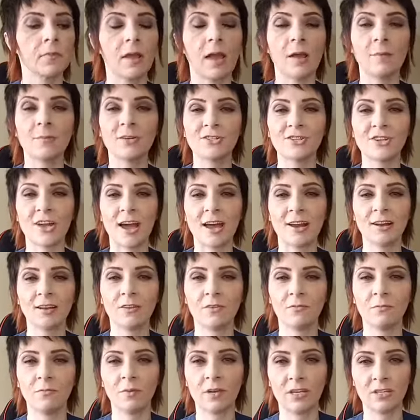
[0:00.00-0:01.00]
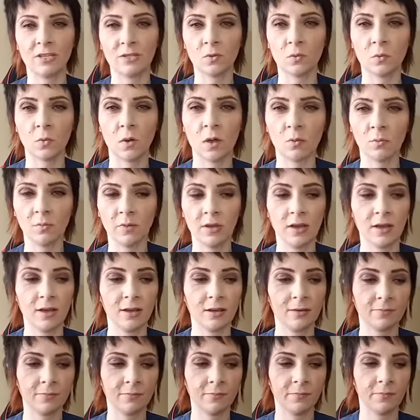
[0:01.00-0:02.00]
I'm a channel of peace and
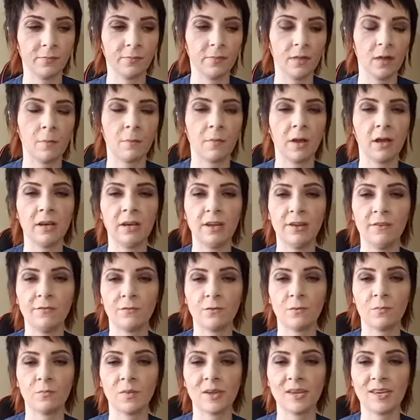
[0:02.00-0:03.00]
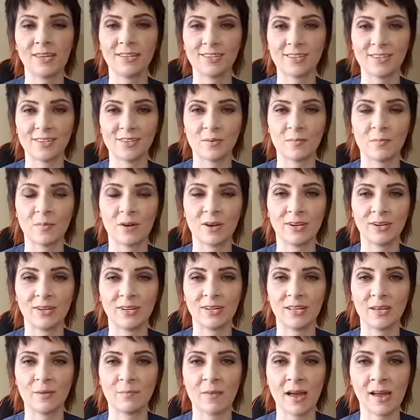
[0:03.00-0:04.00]
well-being, and my need for peace is
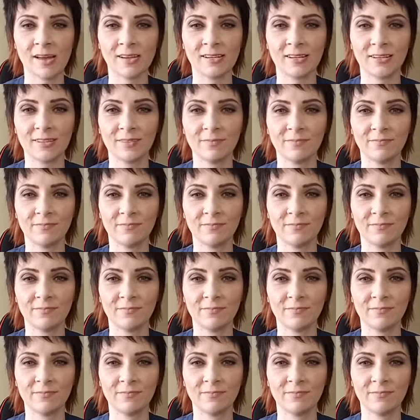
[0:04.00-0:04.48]
abundantly met.